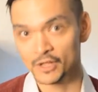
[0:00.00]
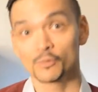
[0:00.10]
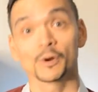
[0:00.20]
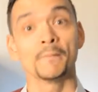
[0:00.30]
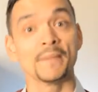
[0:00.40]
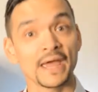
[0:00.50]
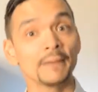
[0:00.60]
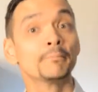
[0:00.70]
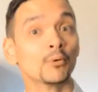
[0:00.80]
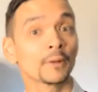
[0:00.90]
where a man
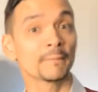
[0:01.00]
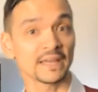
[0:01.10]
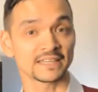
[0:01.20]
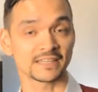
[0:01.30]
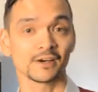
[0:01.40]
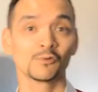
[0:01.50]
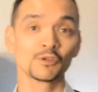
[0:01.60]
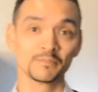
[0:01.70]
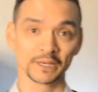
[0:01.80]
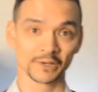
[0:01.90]
bought a pizza
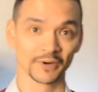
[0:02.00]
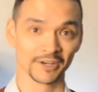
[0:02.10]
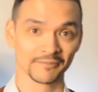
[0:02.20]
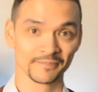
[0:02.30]
with Bitcoin.